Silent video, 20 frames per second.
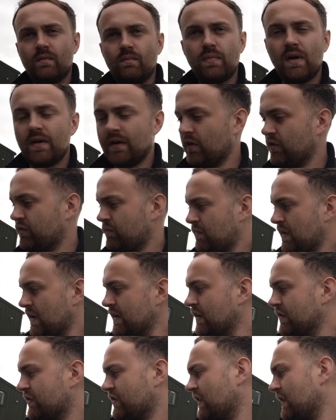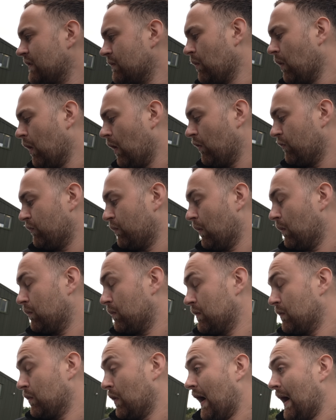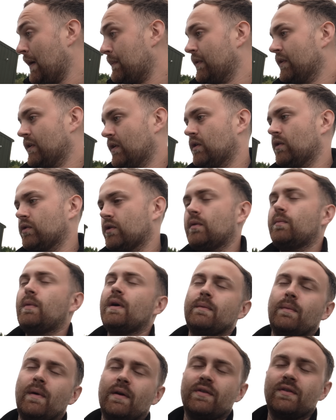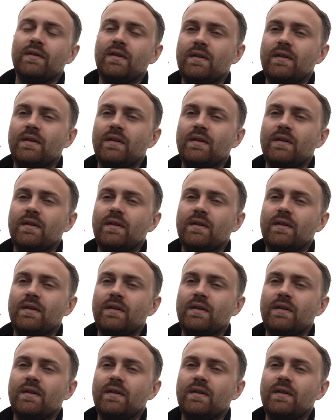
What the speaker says: Plenty to see what will happen along the way, basically.